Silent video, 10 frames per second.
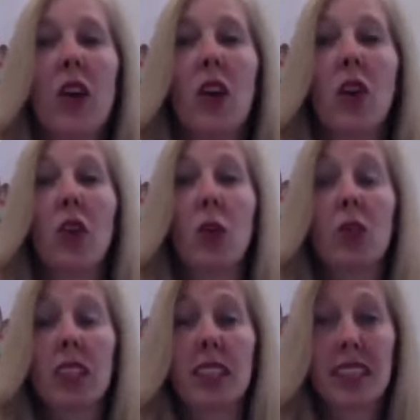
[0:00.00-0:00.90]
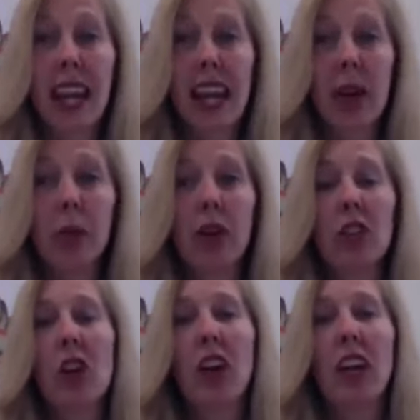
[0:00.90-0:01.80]
So today
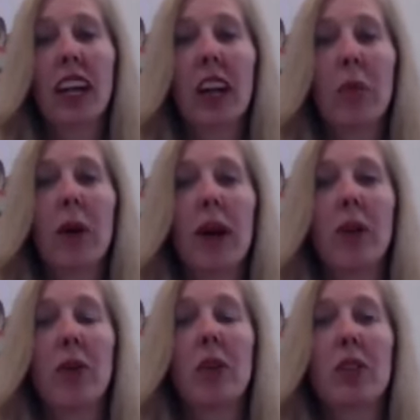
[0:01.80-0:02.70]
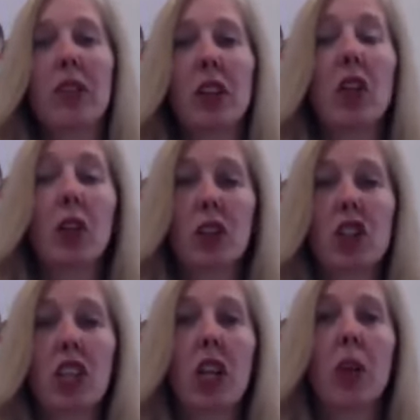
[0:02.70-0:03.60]
we're talking about
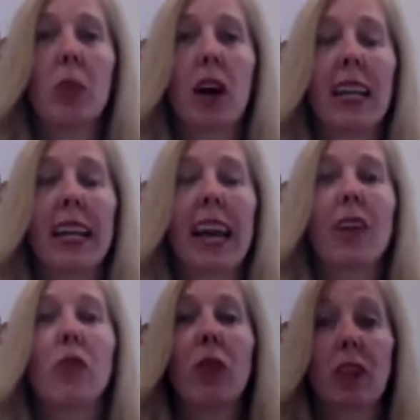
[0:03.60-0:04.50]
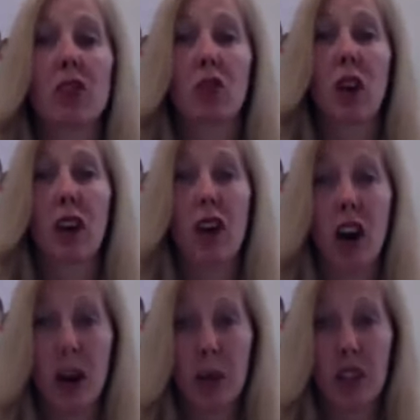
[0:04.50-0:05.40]
nourishing your body and restaurant
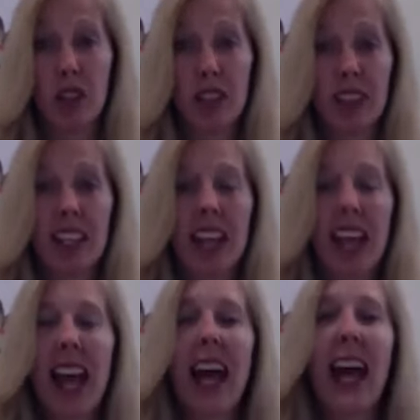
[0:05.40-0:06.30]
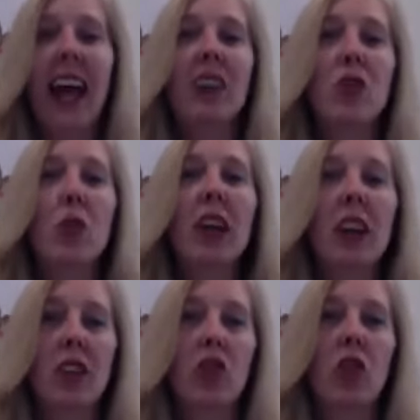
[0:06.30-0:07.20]
options. As we
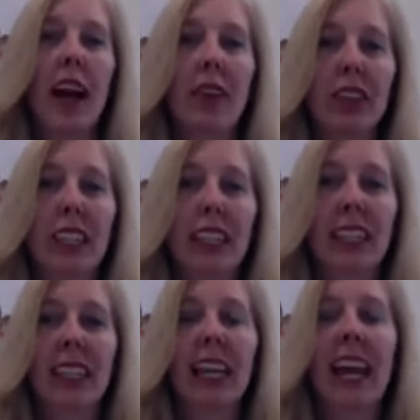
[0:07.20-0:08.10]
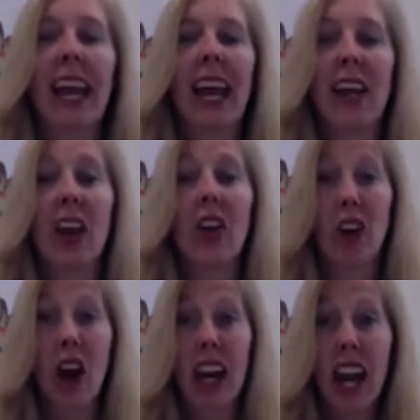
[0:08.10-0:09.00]
are traveling and
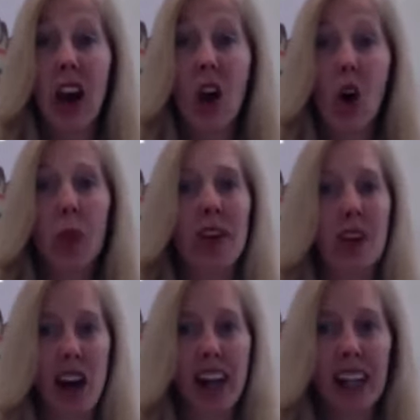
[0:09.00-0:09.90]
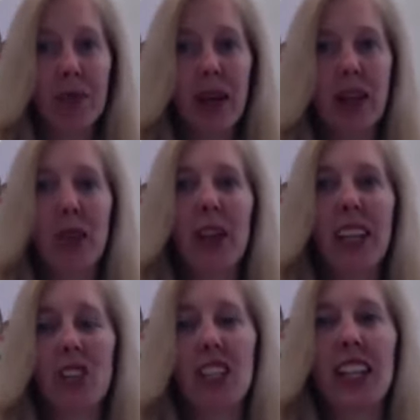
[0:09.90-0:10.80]
not at home and not in my own
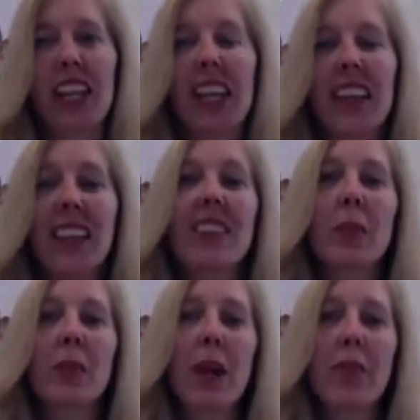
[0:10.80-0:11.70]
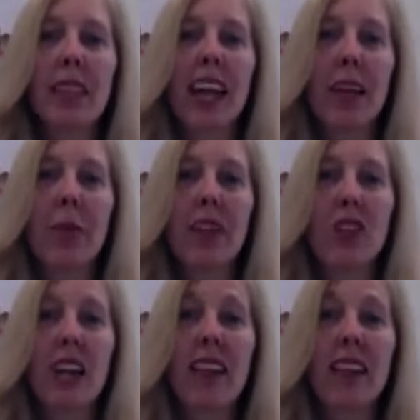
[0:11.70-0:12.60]
kitchen, then sometimes it can be
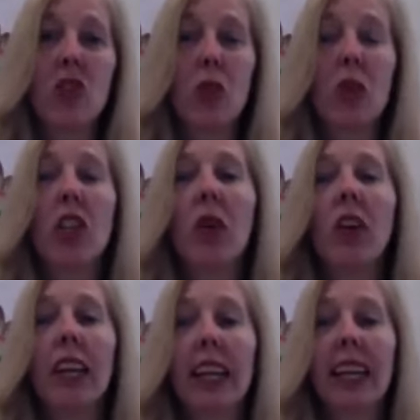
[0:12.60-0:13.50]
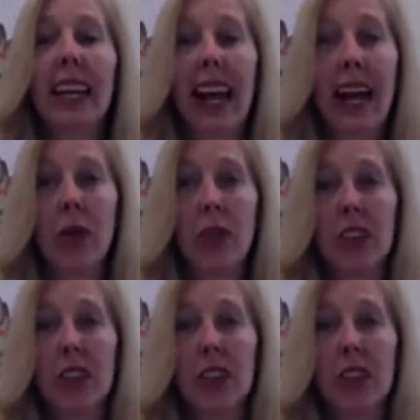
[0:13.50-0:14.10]
a challenge when you're eating out,